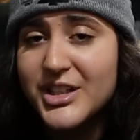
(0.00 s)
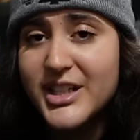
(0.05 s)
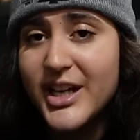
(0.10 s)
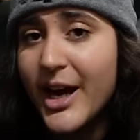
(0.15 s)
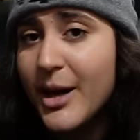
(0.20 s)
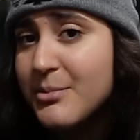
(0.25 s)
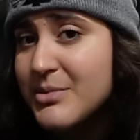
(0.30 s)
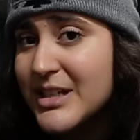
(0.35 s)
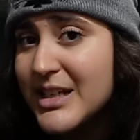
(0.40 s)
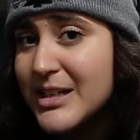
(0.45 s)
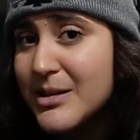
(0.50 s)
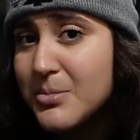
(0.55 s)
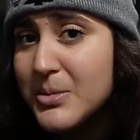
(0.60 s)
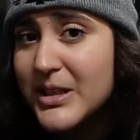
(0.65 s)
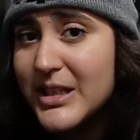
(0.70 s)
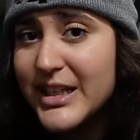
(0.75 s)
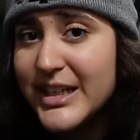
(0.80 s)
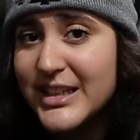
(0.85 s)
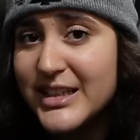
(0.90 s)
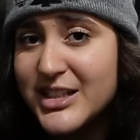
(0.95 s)
the temp's gonna
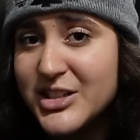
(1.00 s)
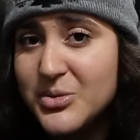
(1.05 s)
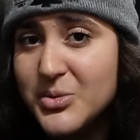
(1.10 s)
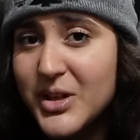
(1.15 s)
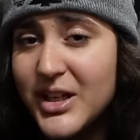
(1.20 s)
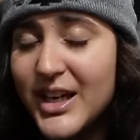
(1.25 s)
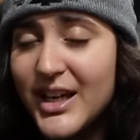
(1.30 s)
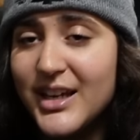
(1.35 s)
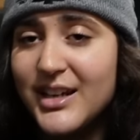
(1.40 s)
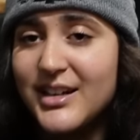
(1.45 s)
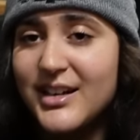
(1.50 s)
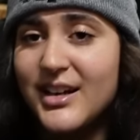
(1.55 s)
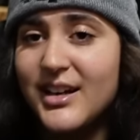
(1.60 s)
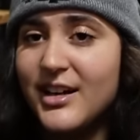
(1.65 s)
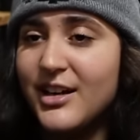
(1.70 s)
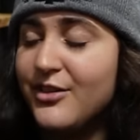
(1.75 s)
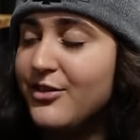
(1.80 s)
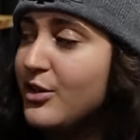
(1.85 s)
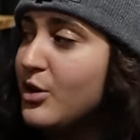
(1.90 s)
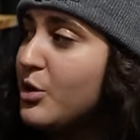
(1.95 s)
be like this weekend.
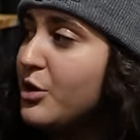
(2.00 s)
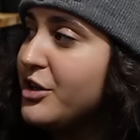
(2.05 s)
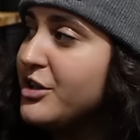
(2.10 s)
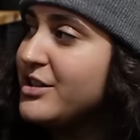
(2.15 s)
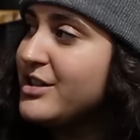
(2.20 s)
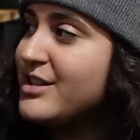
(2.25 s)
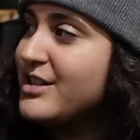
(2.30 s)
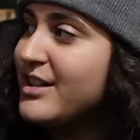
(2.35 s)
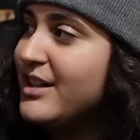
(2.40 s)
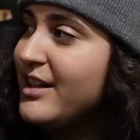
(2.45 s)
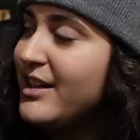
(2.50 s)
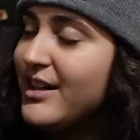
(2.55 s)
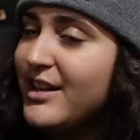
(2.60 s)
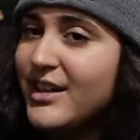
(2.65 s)
Of course,